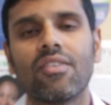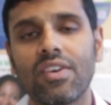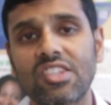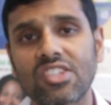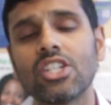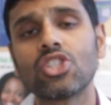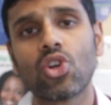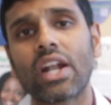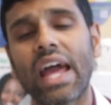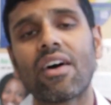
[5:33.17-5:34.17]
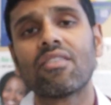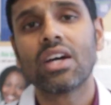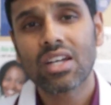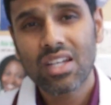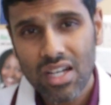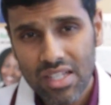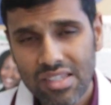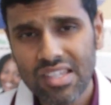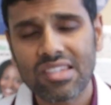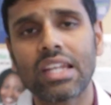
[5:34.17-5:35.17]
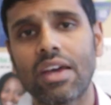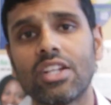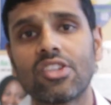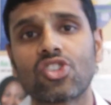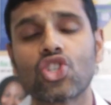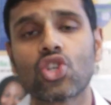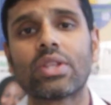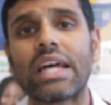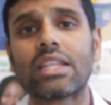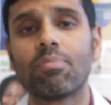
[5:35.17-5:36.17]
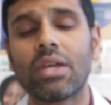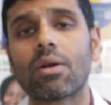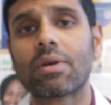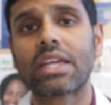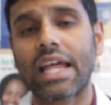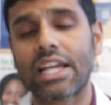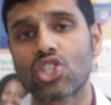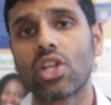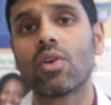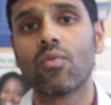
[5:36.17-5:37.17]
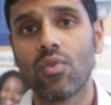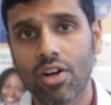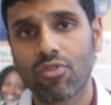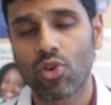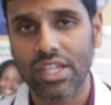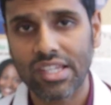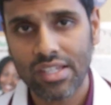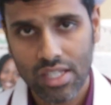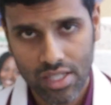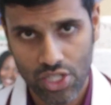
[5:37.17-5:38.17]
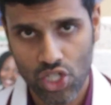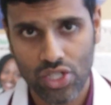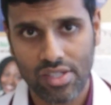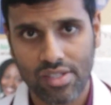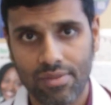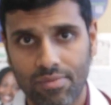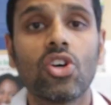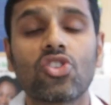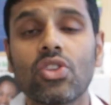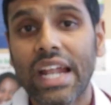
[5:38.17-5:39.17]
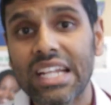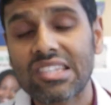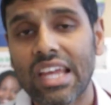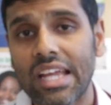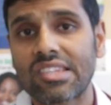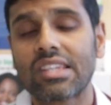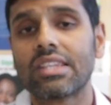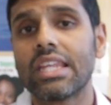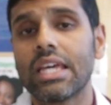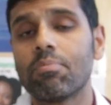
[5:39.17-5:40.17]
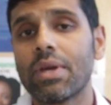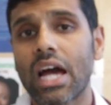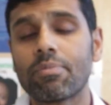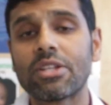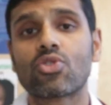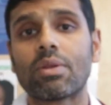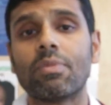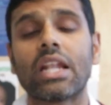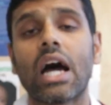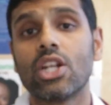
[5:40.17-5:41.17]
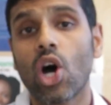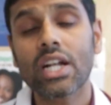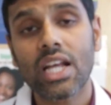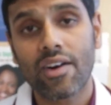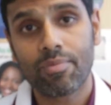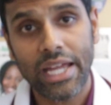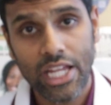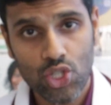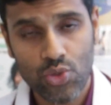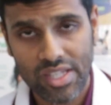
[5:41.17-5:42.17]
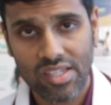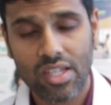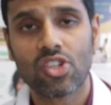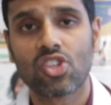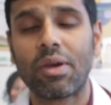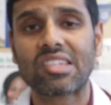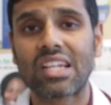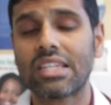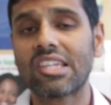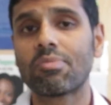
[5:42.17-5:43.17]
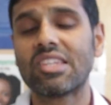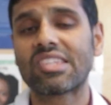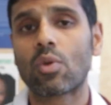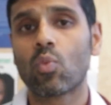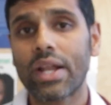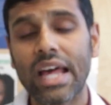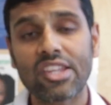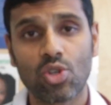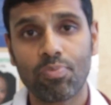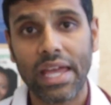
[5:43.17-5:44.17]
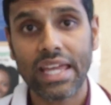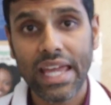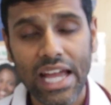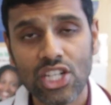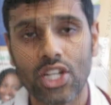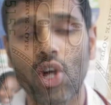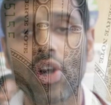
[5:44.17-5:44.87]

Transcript: we still do not have consistent evidence to show that the PRP can actually work for these conditions. So in the United States, the PRP treatment are not covered by insurance. So basically this means that one has to pay cash in